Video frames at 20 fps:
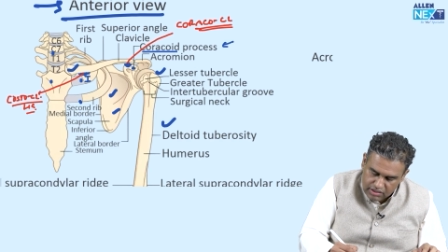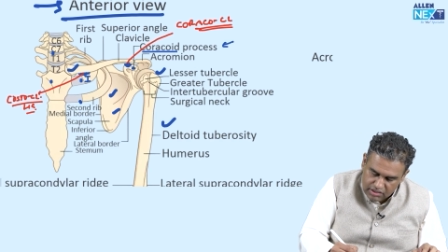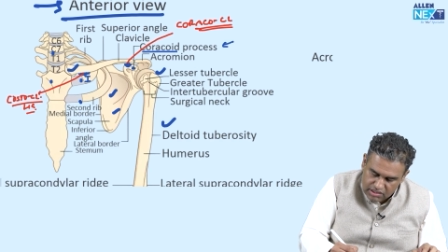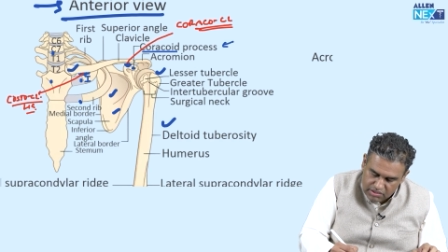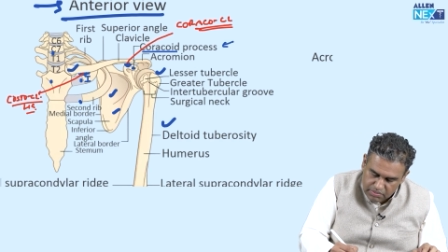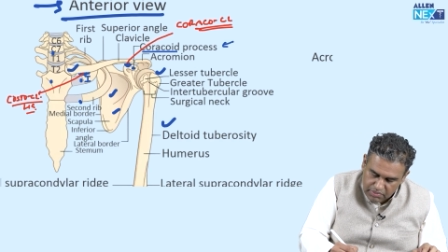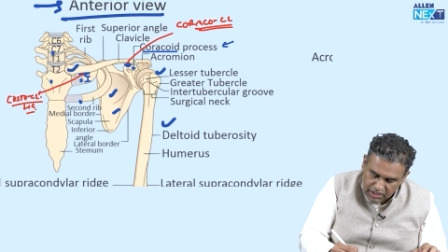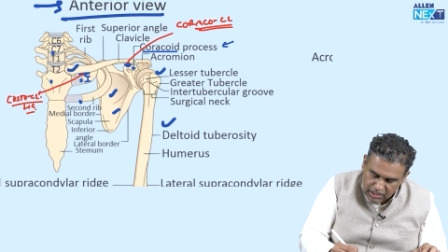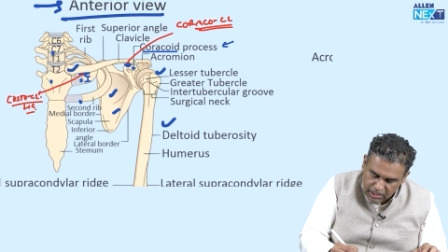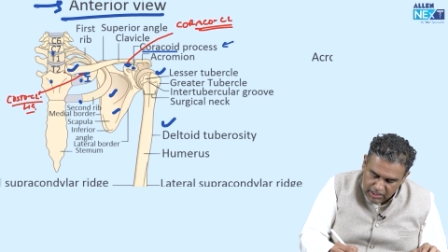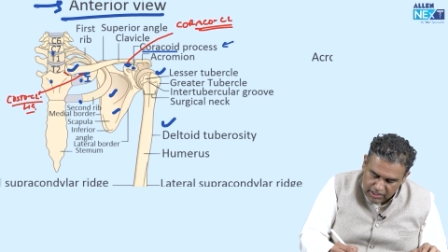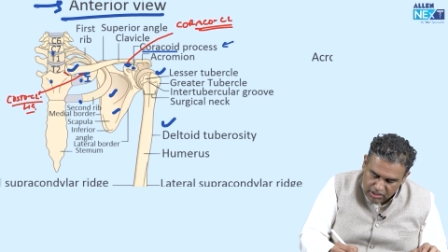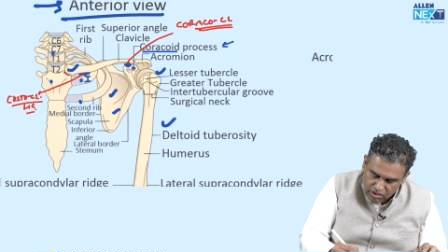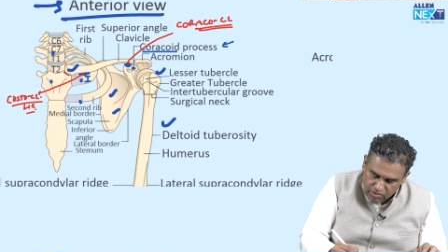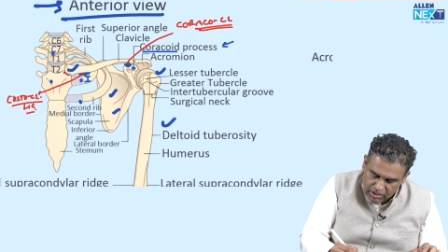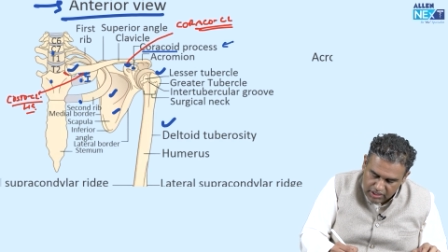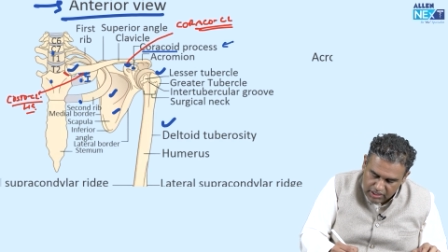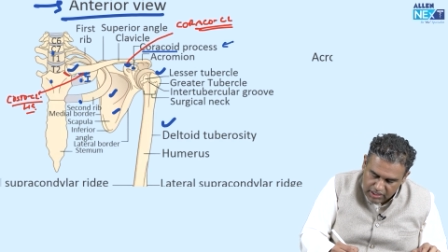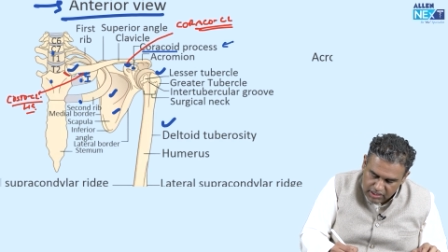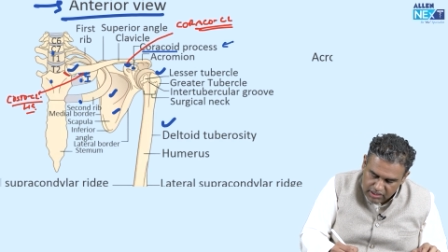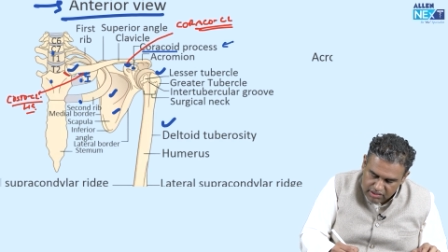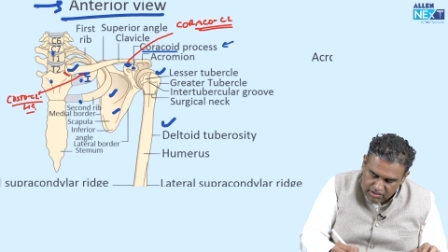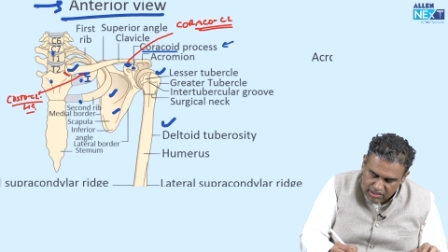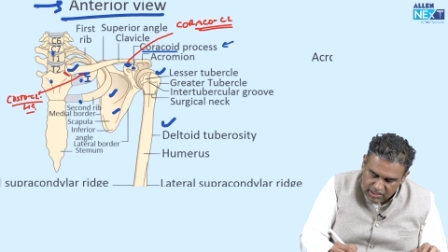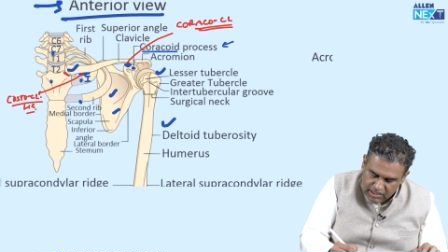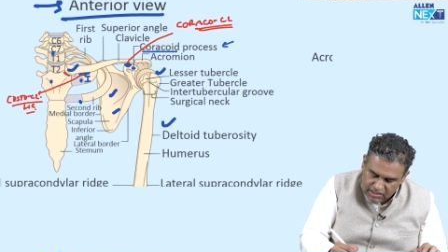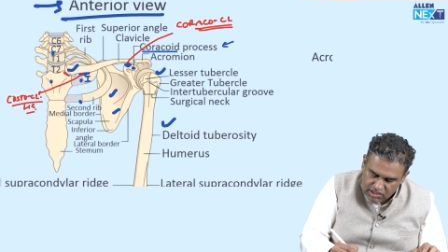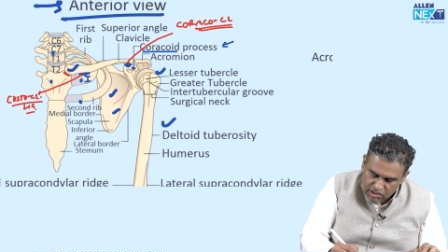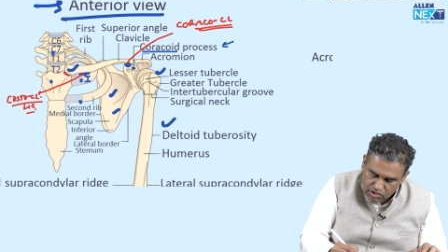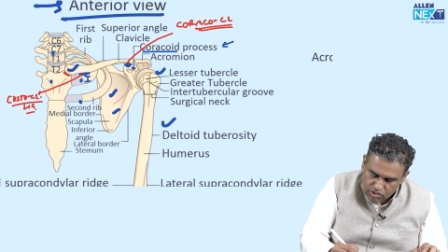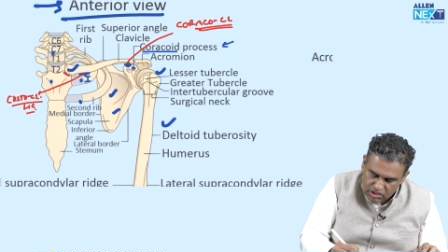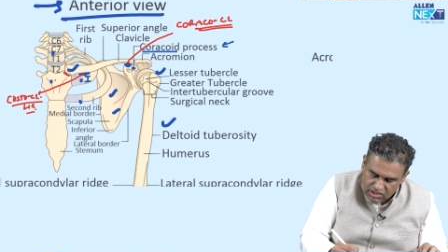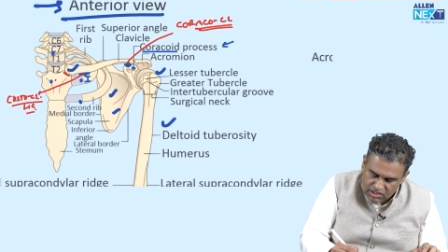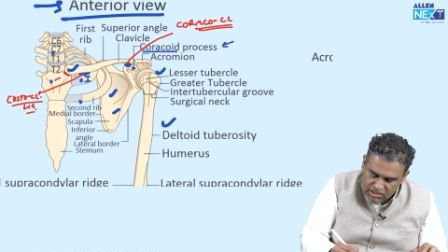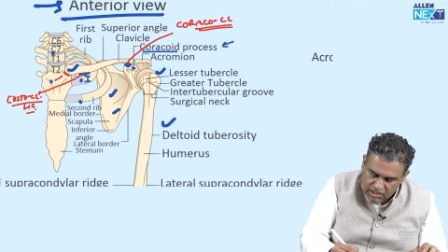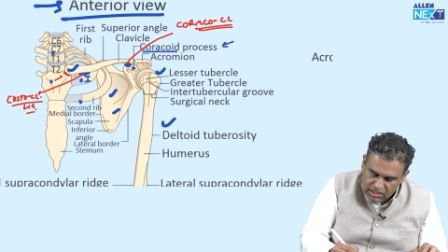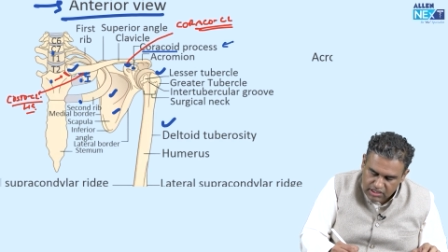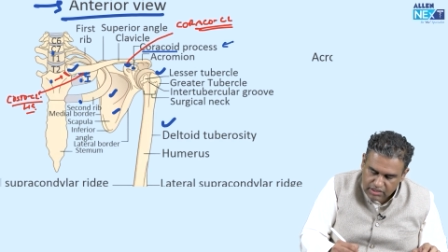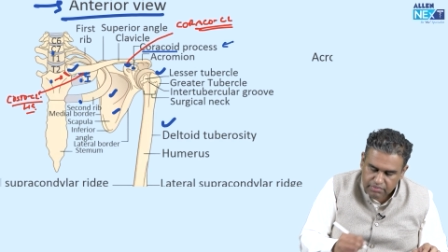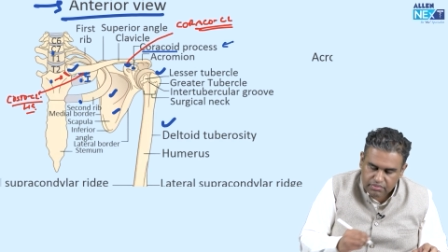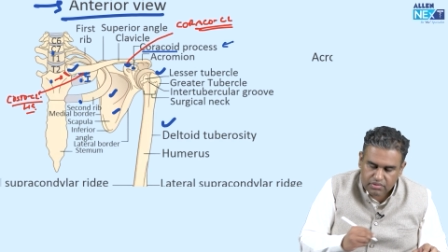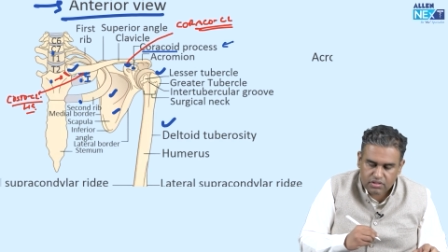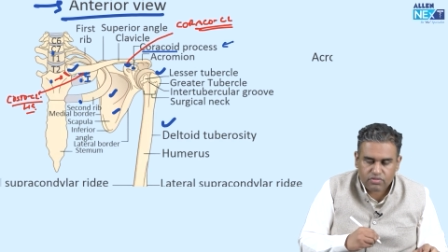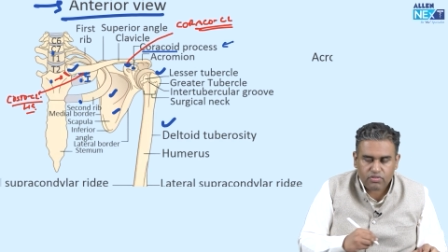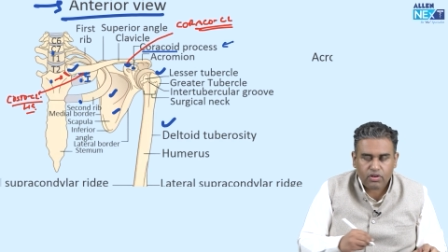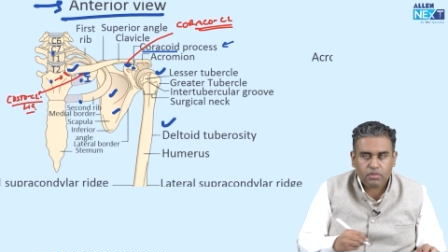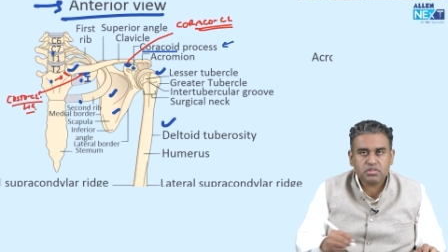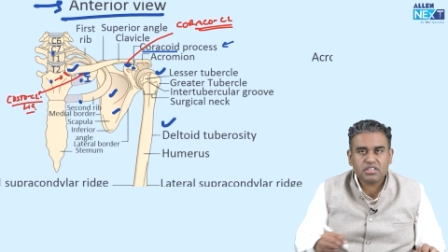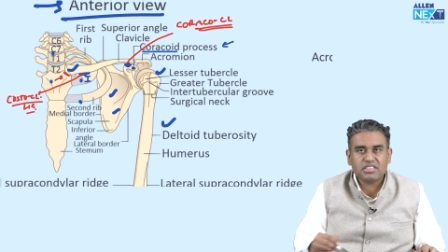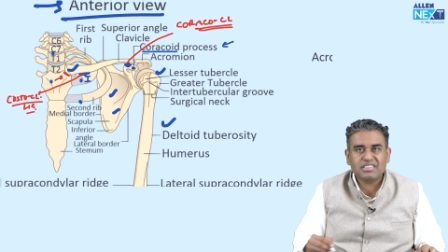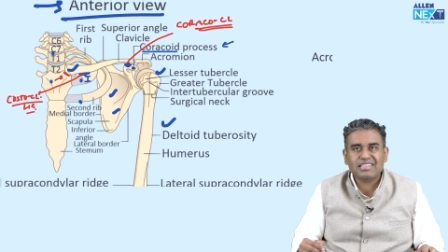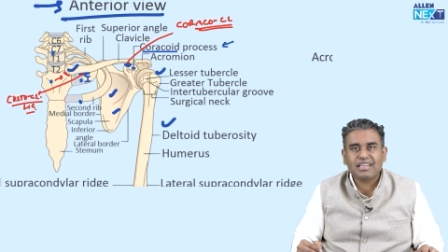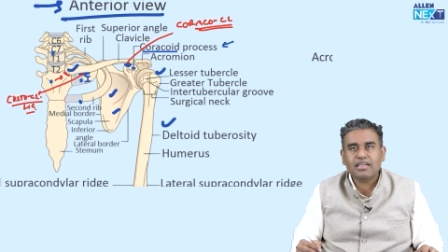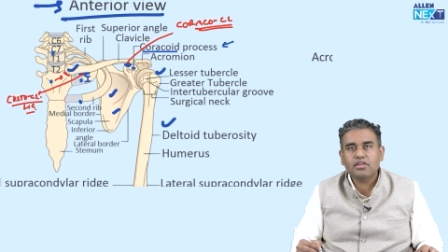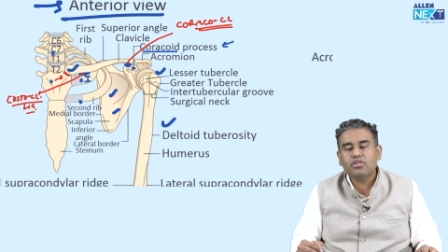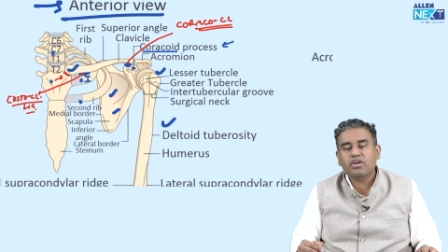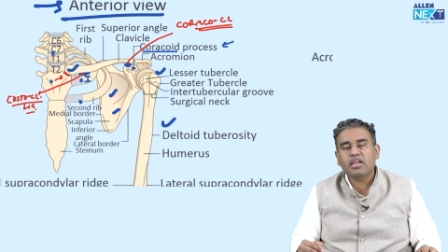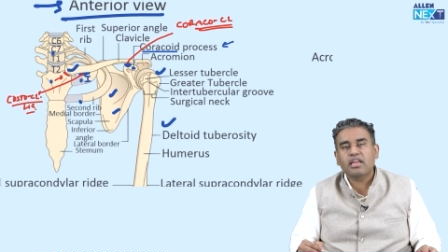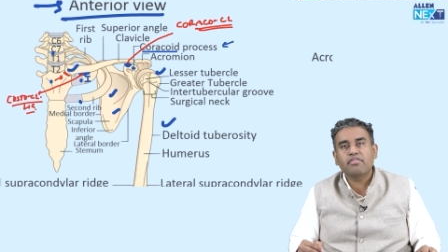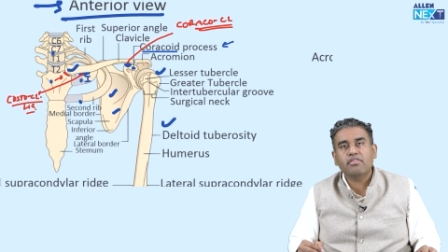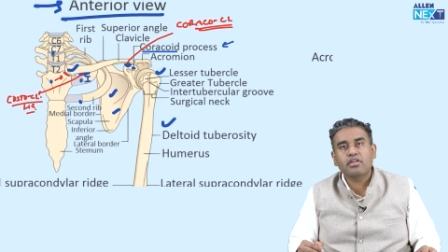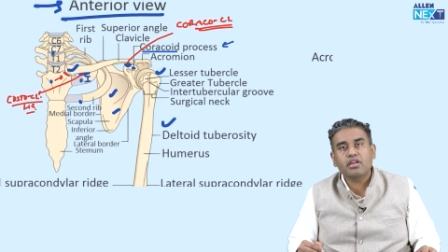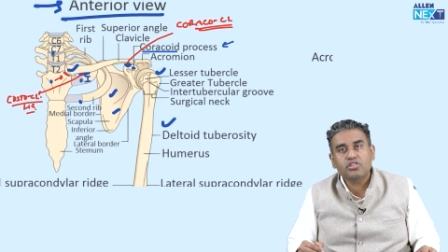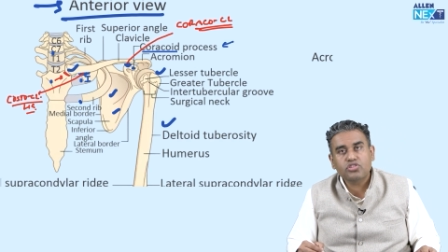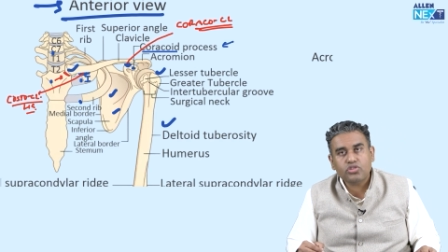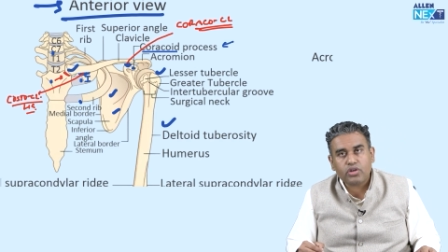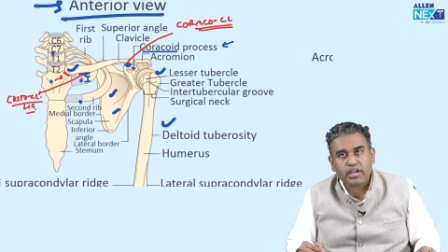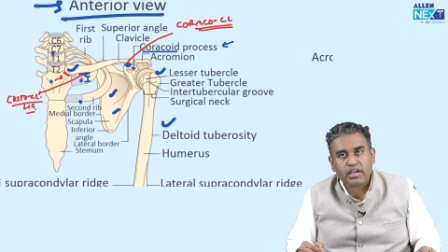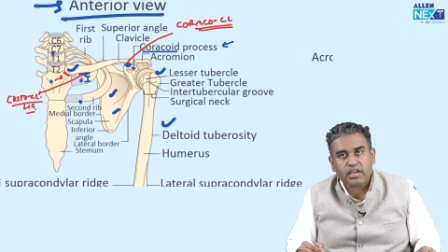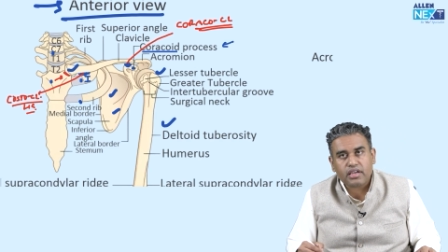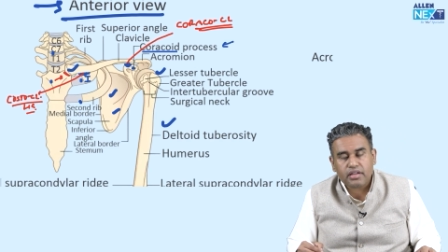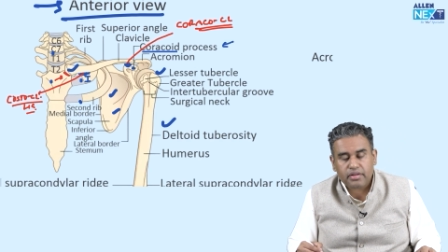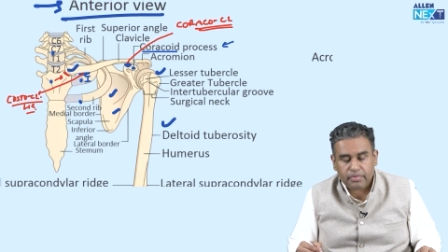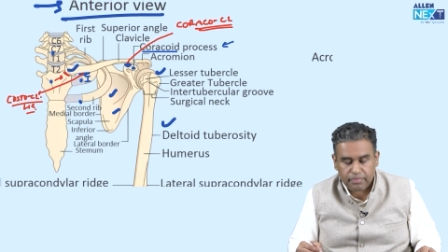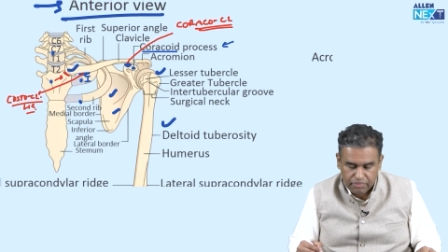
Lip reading: This medial end over here is attaching to the sternum. It forms a sternoclavicular joint.